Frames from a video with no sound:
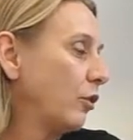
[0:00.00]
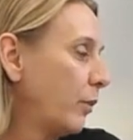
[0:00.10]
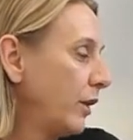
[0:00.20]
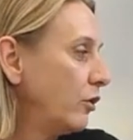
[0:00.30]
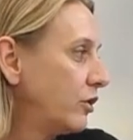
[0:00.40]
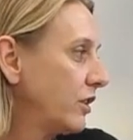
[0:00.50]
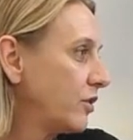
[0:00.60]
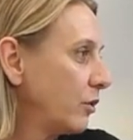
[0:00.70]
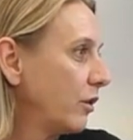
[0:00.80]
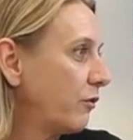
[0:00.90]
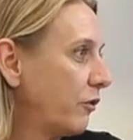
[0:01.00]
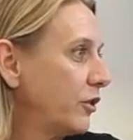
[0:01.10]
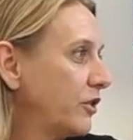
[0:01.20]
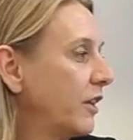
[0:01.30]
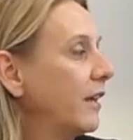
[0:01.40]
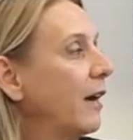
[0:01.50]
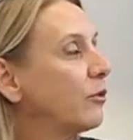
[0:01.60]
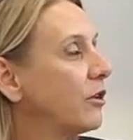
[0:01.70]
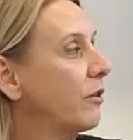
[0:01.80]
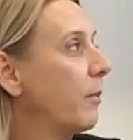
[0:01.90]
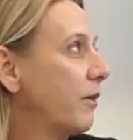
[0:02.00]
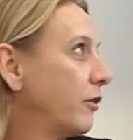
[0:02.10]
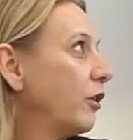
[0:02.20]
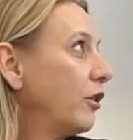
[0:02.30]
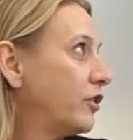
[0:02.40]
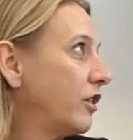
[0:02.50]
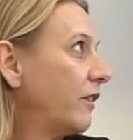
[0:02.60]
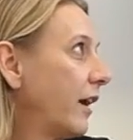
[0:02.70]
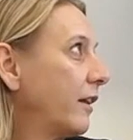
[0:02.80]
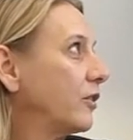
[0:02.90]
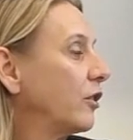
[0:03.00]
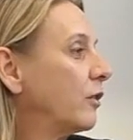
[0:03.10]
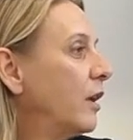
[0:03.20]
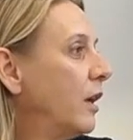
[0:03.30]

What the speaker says: and when you just sort of first encountered the methodology of a hackathon,